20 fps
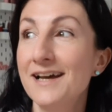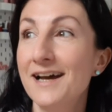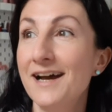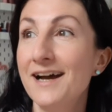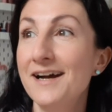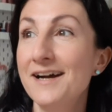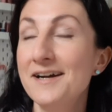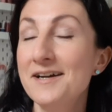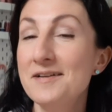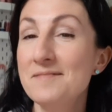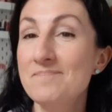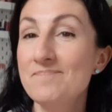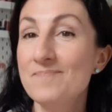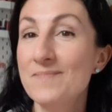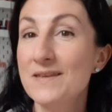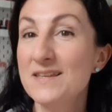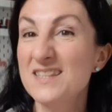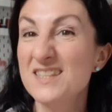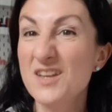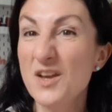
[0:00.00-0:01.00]

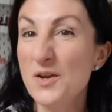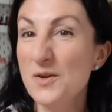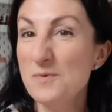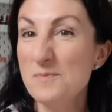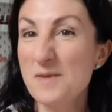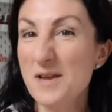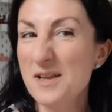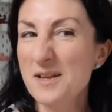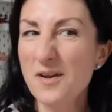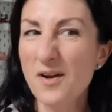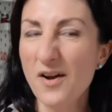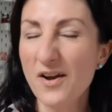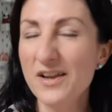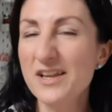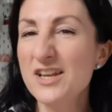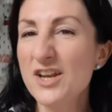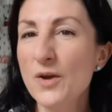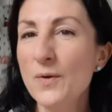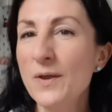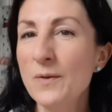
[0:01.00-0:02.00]
So
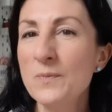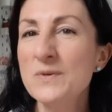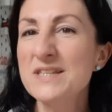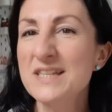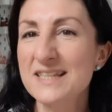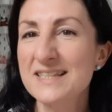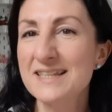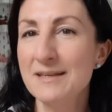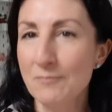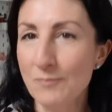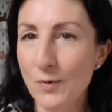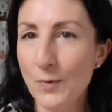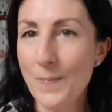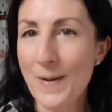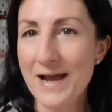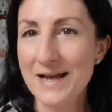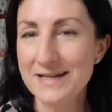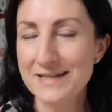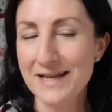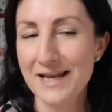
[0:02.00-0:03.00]
it was a simple
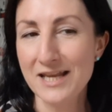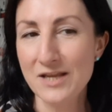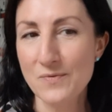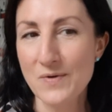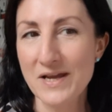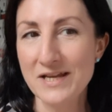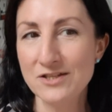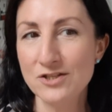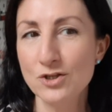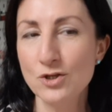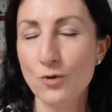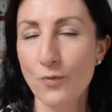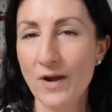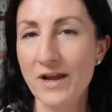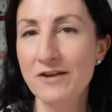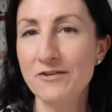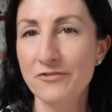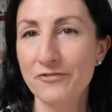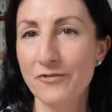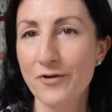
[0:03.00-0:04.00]
pattern anyway to
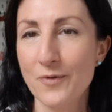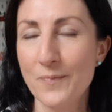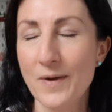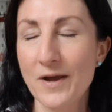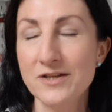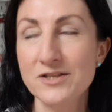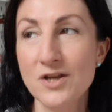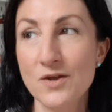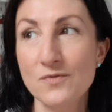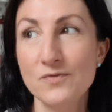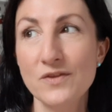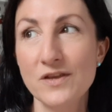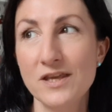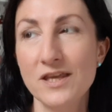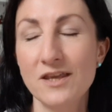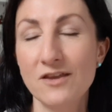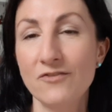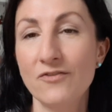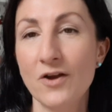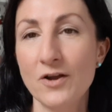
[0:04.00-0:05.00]
grade from. I don't think
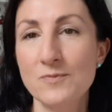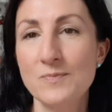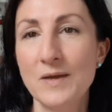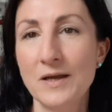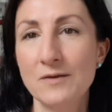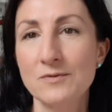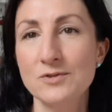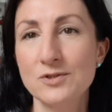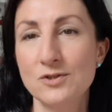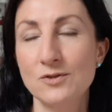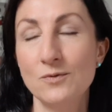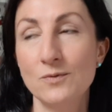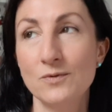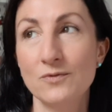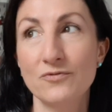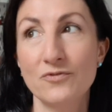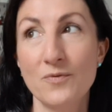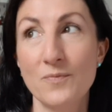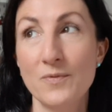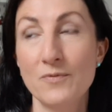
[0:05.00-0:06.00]
if I'd be able to do it
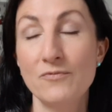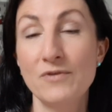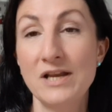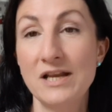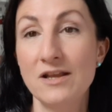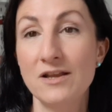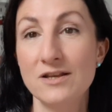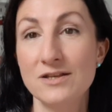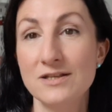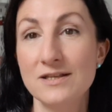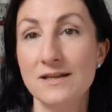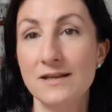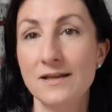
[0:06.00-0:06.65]
from a really